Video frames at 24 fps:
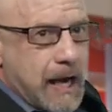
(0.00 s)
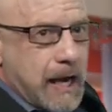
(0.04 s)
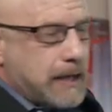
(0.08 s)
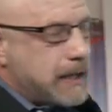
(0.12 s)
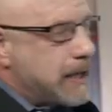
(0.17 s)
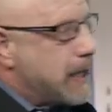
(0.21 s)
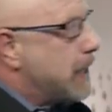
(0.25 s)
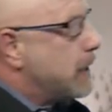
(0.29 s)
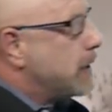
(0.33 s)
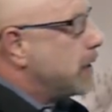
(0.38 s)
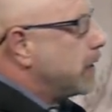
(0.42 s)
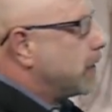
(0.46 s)

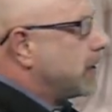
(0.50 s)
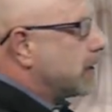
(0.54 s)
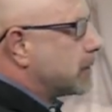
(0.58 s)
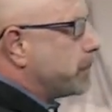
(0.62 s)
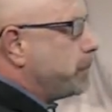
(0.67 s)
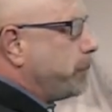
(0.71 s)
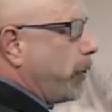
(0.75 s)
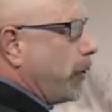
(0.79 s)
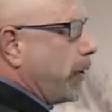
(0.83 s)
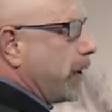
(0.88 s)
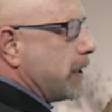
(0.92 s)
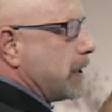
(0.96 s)
again this
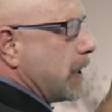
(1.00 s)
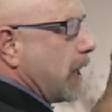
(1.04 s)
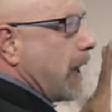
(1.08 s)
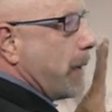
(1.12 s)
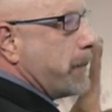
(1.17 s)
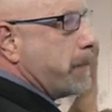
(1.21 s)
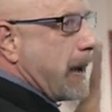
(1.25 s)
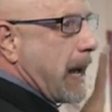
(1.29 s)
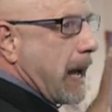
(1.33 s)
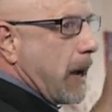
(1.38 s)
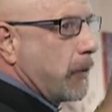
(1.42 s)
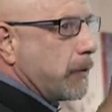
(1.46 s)
point
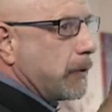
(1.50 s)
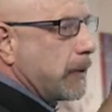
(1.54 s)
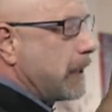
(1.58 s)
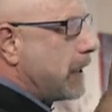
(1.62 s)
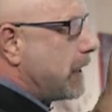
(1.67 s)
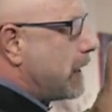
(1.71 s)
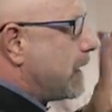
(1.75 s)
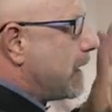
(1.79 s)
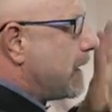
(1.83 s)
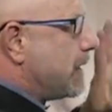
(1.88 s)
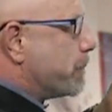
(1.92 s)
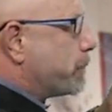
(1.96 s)
about
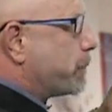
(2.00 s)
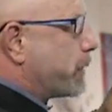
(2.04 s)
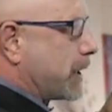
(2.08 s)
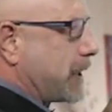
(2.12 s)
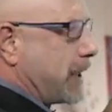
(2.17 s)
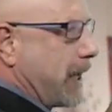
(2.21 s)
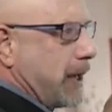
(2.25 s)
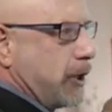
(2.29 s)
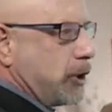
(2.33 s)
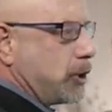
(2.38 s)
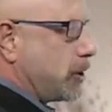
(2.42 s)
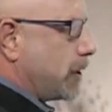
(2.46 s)

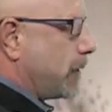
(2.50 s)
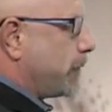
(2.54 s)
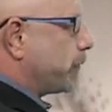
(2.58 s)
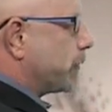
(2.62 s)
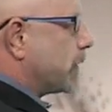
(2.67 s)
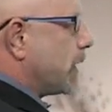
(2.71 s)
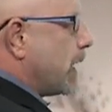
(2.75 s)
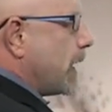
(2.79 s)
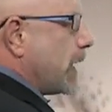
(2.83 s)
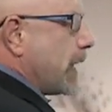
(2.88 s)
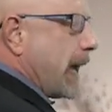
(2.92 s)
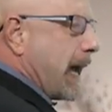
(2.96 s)
implication.
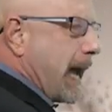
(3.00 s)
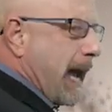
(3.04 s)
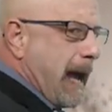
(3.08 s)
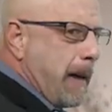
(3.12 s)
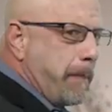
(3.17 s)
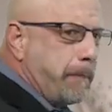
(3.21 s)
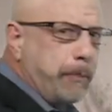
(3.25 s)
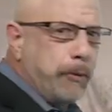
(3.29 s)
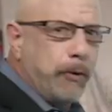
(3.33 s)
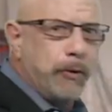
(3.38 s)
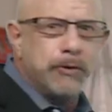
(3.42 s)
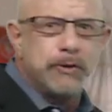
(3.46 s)

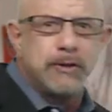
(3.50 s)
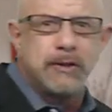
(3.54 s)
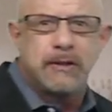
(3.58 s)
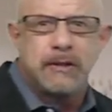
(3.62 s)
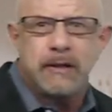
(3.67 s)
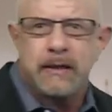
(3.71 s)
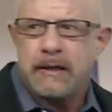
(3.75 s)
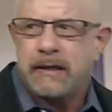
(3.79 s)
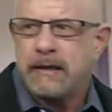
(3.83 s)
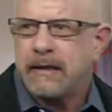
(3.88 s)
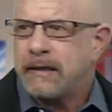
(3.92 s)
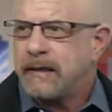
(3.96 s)
Apple's
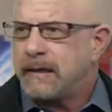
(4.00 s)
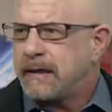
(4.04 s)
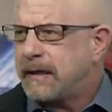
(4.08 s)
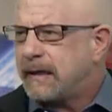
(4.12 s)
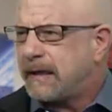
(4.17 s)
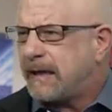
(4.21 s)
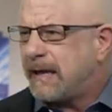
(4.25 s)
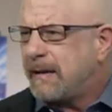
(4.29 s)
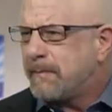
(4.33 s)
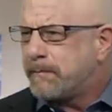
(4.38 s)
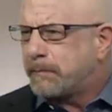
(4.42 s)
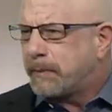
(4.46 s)

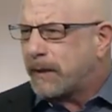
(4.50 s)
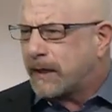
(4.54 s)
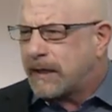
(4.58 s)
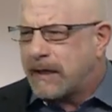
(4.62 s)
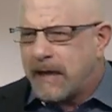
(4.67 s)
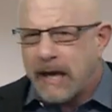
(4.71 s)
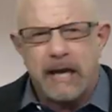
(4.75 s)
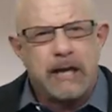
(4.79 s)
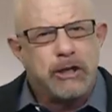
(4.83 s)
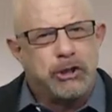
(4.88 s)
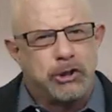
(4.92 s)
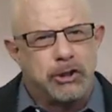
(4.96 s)

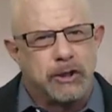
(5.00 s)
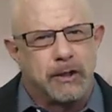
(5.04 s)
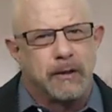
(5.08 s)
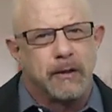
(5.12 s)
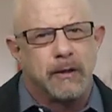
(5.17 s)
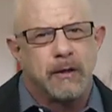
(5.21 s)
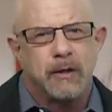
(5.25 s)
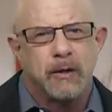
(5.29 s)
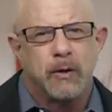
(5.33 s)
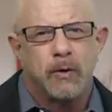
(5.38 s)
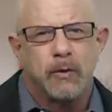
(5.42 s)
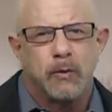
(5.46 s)
implication
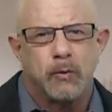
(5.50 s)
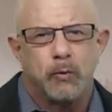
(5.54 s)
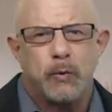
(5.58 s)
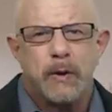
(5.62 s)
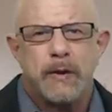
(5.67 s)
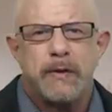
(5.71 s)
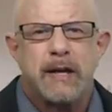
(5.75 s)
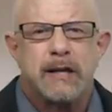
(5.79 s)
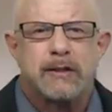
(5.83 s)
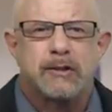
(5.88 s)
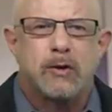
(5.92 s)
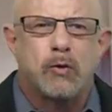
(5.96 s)

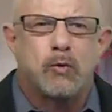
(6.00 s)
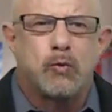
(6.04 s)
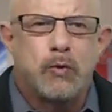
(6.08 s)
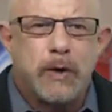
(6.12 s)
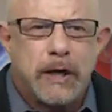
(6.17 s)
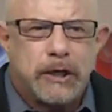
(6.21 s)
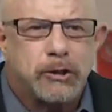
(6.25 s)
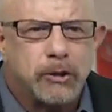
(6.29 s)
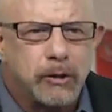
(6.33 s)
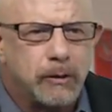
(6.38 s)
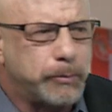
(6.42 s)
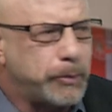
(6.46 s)
with its
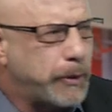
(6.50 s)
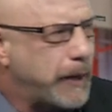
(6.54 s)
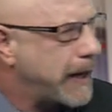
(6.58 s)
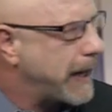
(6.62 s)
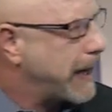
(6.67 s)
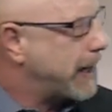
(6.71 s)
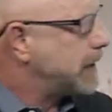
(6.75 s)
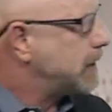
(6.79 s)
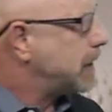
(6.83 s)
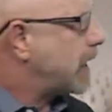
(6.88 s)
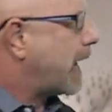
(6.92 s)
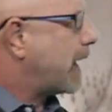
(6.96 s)
original
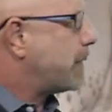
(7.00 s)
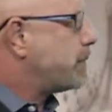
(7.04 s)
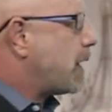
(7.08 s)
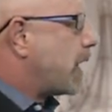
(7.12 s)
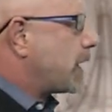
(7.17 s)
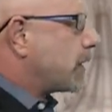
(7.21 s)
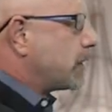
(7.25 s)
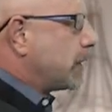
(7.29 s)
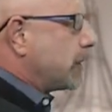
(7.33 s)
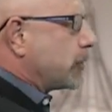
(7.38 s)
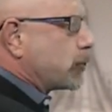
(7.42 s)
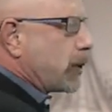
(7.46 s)
brand, I'm
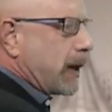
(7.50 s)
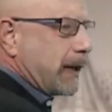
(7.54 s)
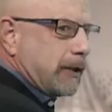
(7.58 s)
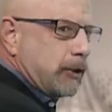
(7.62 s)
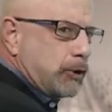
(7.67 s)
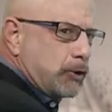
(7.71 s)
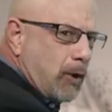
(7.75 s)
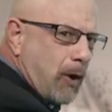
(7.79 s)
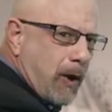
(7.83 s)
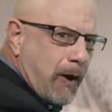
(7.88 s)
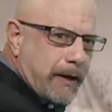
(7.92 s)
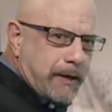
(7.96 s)
not going to try to
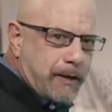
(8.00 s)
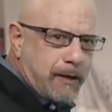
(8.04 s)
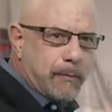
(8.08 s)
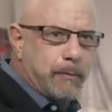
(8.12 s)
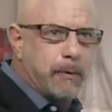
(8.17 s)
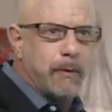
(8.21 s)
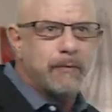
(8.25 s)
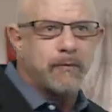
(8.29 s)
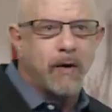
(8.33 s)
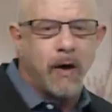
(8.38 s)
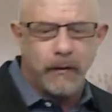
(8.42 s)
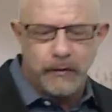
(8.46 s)
draw it here, but
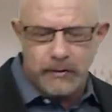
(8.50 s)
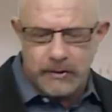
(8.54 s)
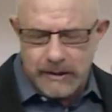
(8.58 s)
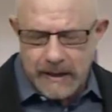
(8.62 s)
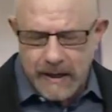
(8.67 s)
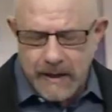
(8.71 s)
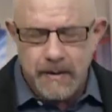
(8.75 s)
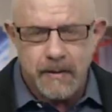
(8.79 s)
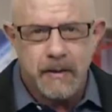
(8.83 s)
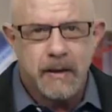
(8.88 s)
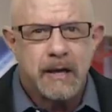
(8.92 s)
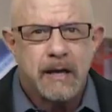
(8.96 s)
we've all
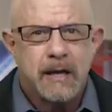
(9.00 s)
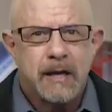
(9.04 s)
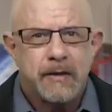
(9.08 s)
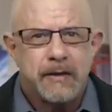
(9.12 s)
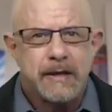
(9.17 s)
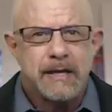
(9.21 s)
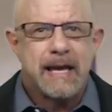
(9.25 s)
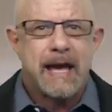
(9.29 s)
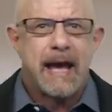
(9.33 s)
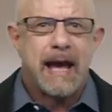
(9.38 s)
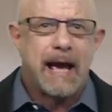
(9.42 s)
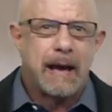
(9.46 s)
seen
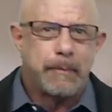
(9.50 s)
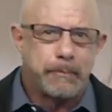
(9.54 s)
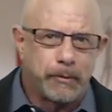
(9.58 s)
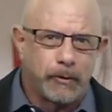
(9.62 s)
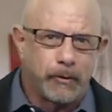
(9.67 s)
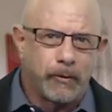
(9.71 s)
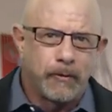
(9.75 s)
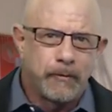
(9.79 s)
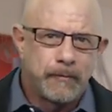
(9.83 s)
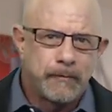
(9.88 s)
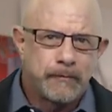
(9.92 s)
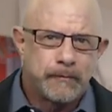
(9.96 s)
the
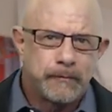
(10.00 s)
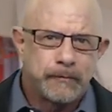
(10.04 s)
apple,